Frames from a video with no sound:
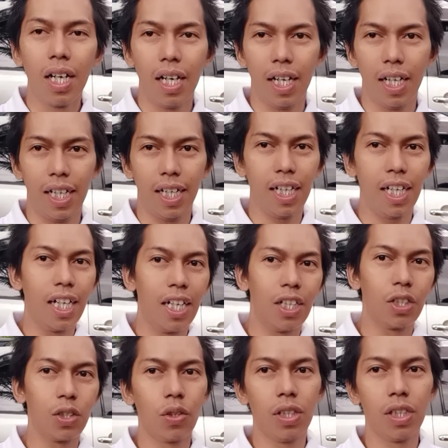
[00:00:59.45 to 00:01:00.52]
and
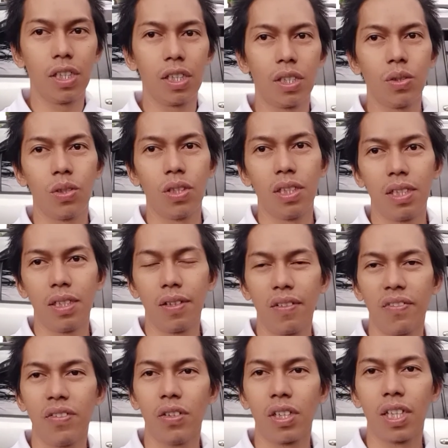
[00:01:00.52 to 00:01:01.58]
going to the
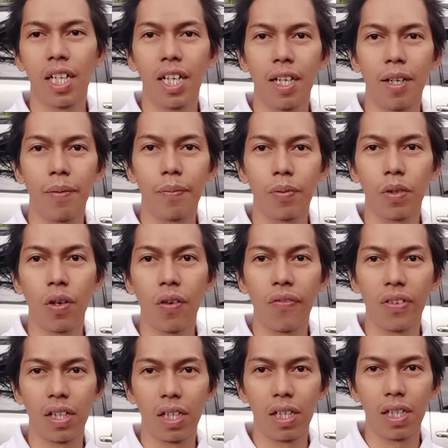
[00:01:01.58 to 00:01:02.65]
fuel cap
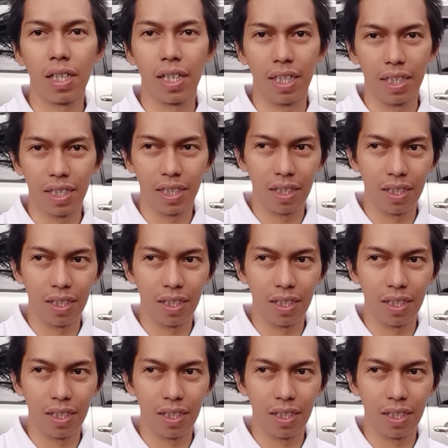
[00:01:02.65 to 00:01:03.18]
cover, and